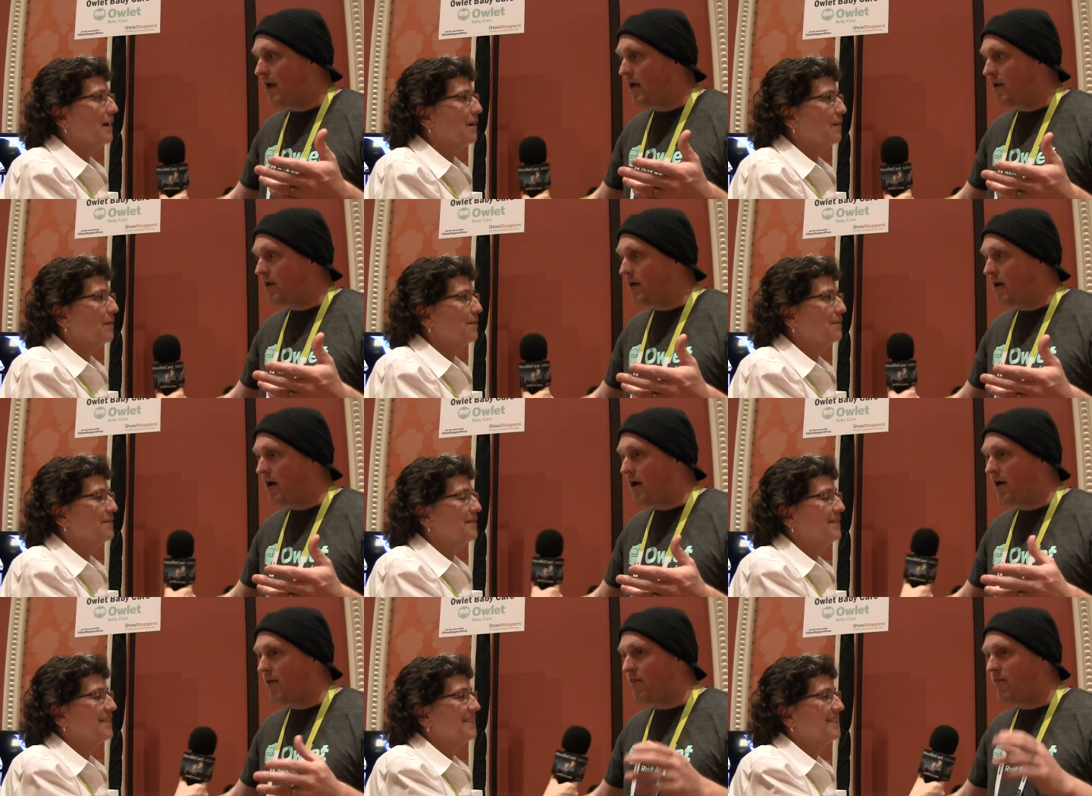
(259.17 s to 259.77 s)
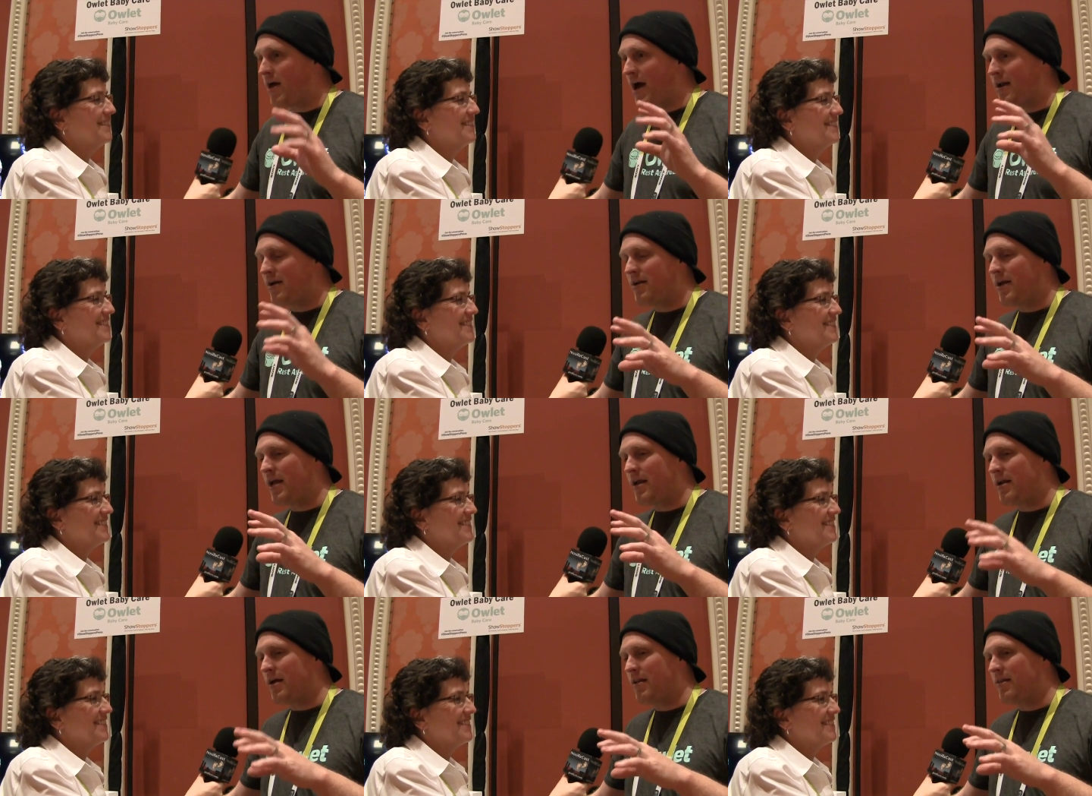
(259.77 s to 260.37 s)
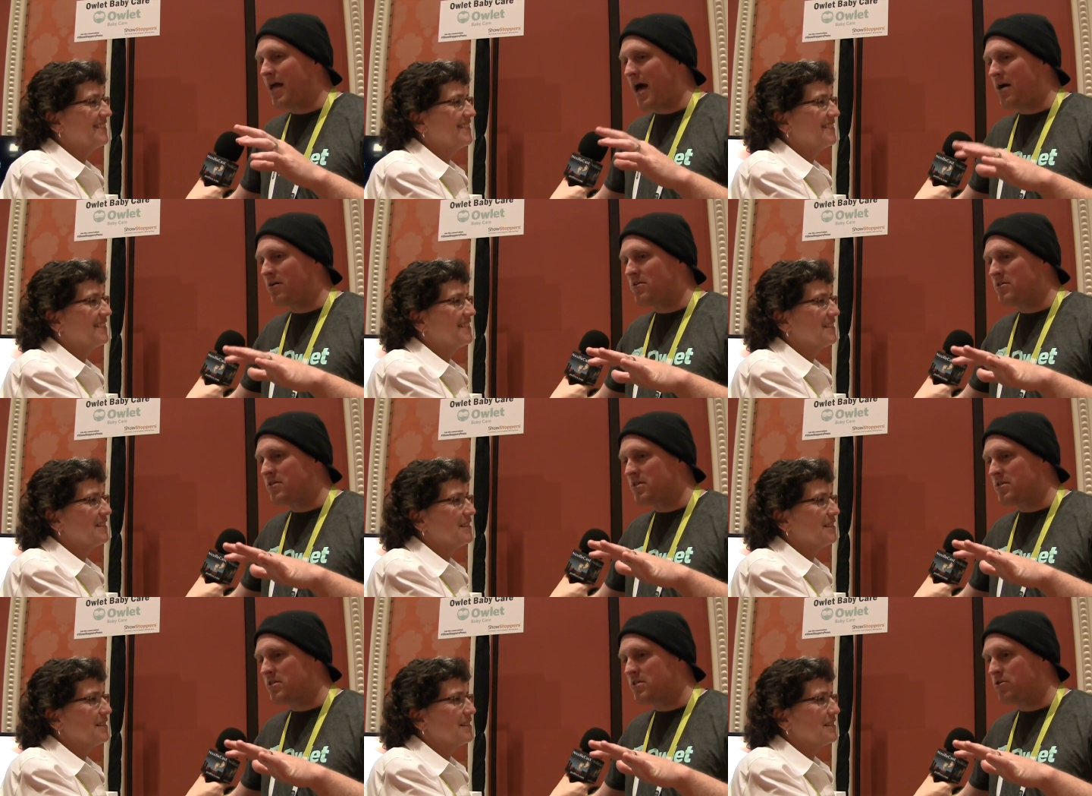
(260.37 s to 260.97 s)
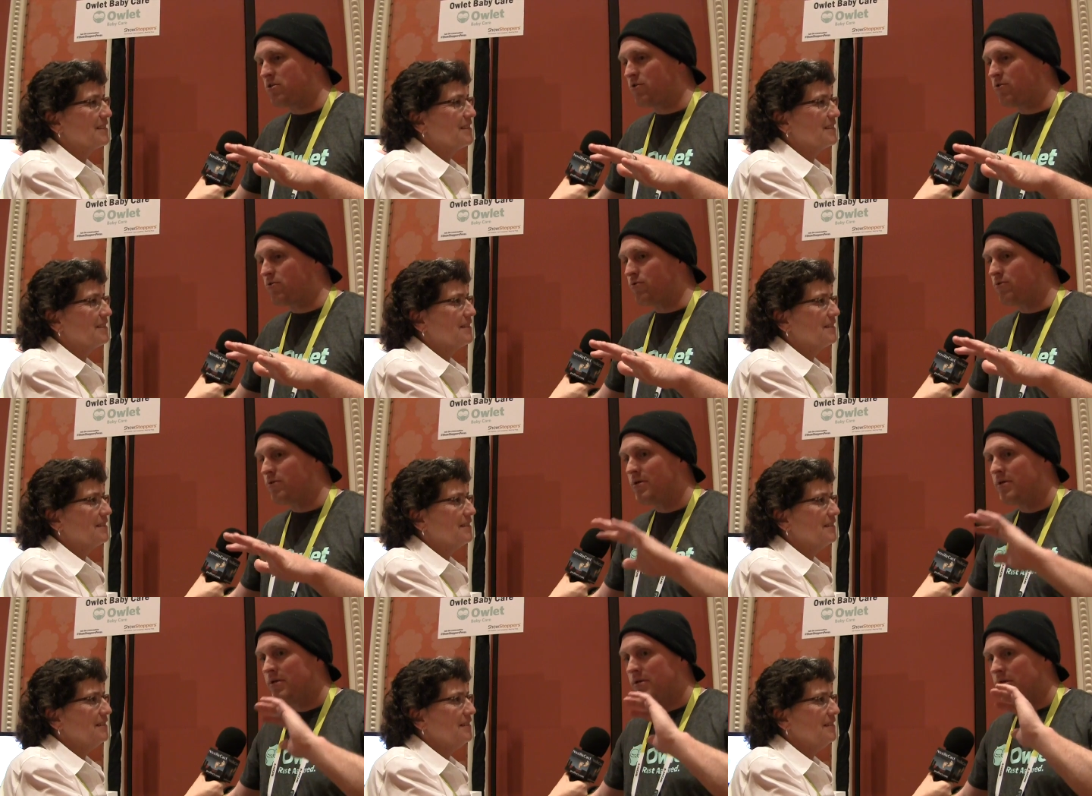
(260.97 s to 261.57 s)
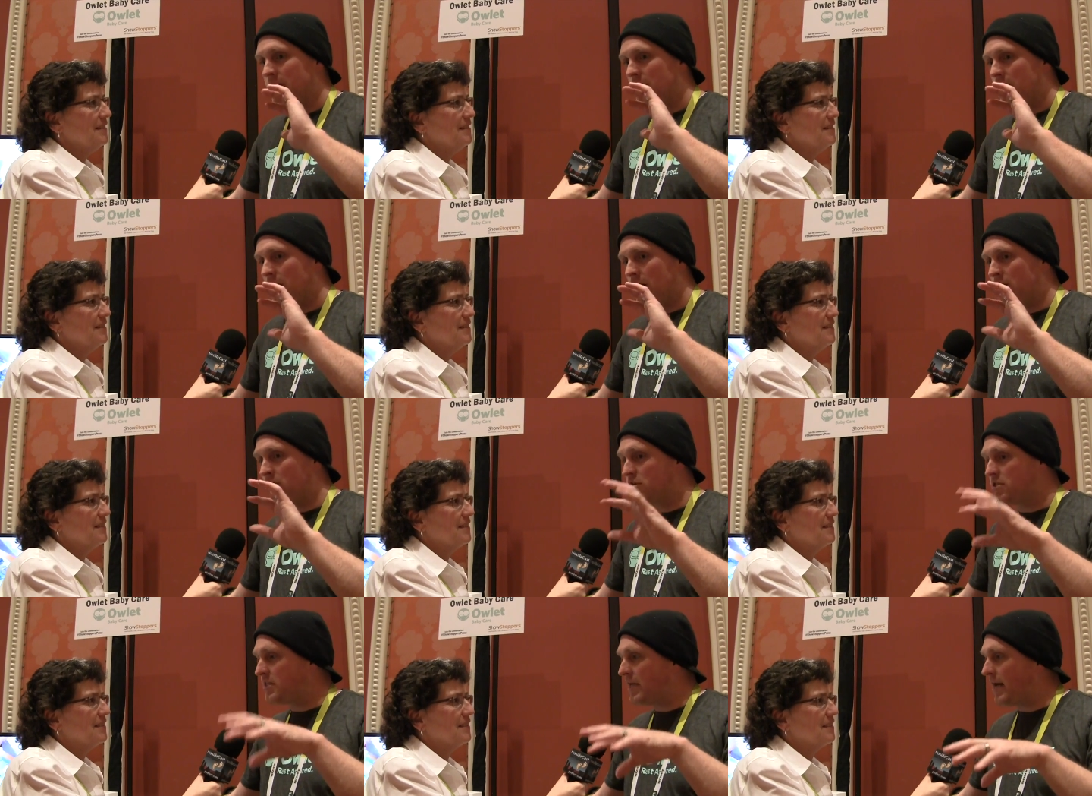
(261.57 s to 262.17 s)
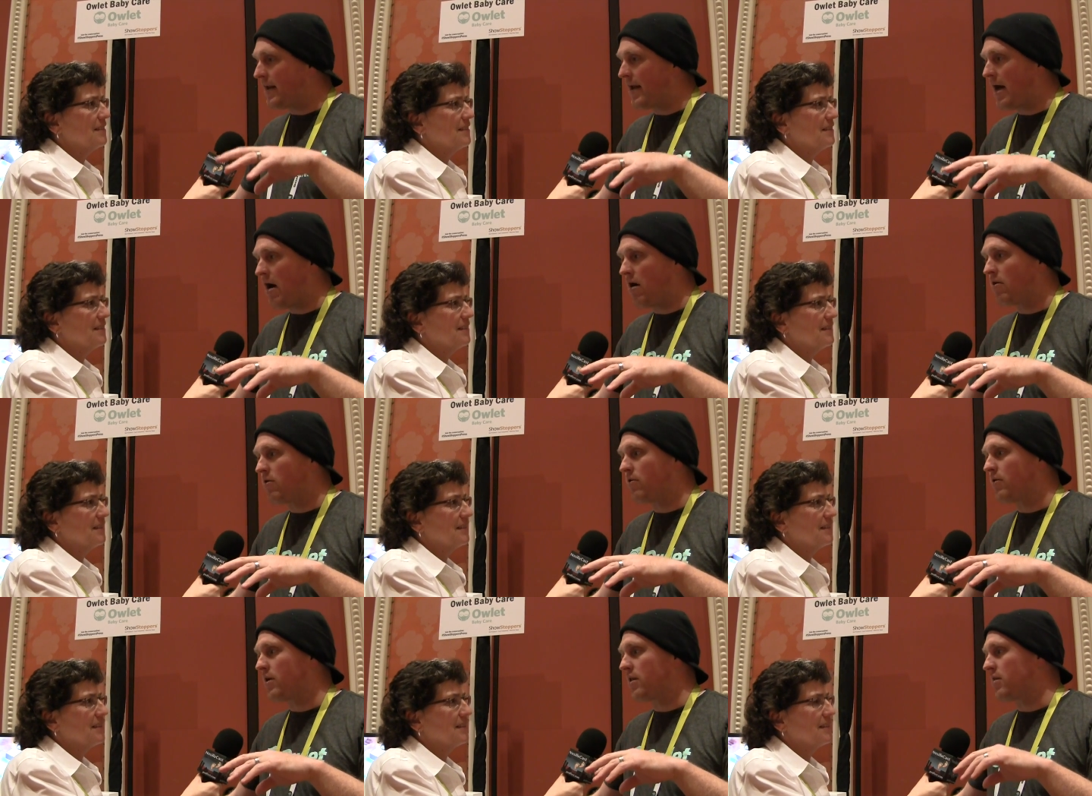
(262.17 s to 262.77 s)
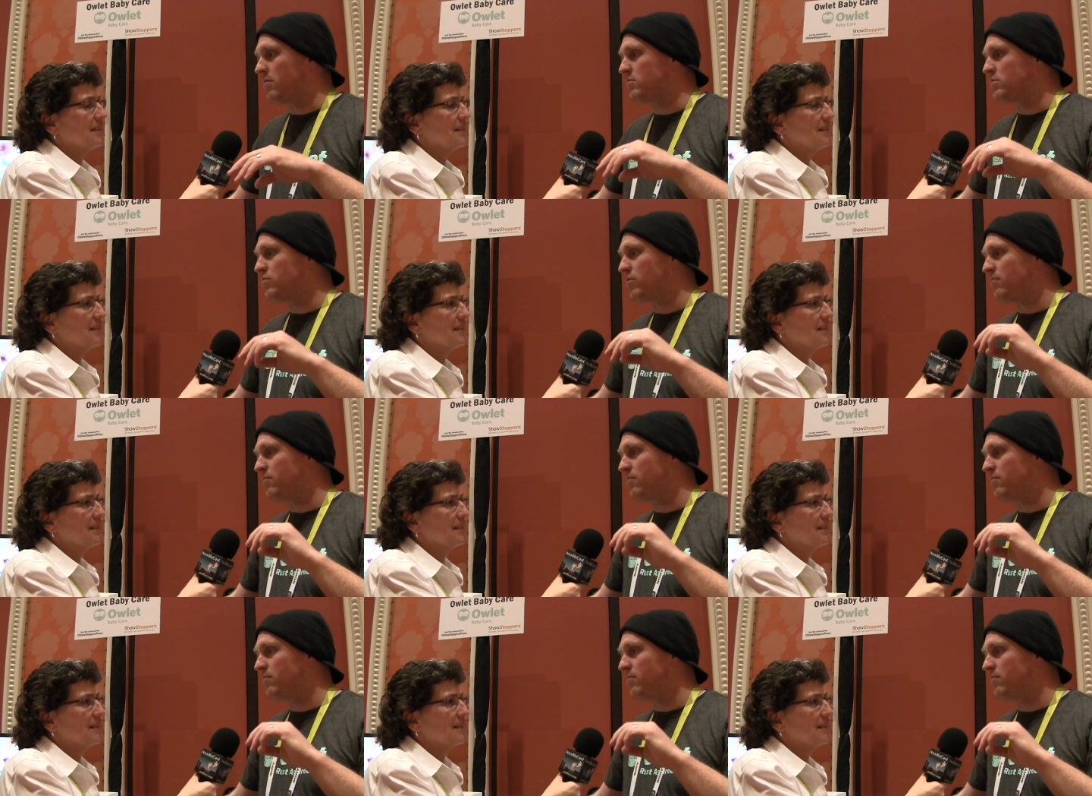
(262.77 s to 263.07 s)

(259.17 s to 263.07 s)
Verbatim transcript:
Speaker 1: And uh, that data allows us to understand algorithms.